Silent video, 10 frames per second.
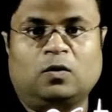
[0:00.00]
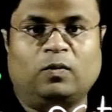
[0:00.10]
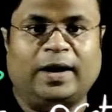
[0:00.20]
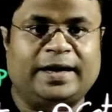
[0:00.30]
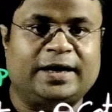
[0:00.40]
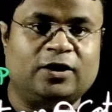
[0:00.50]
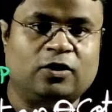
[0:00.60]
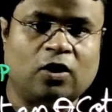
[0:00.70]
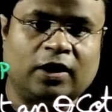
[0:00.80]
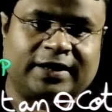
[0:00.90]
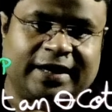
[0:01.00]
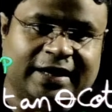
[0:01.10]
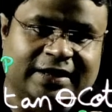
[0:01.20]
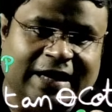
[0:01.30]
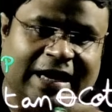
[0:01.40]
Why did you not
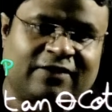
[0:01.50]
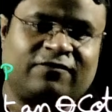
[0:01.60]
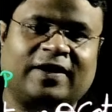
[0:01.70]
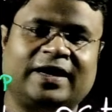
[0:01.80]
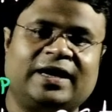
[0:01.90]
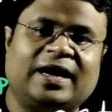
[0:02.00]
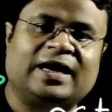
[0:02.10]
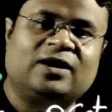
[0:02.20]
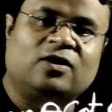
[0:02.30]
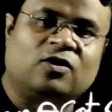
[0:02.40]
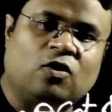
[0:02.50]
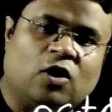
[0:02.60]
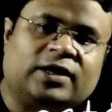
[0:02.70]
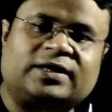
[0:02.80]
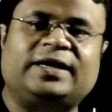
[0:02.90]
take tan phi and
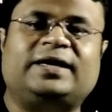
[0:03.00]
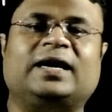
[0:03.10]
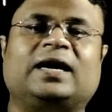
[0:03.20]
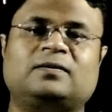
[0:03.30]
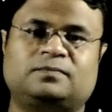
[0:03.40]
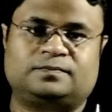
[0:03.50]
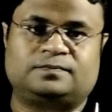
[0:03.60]
cot theta?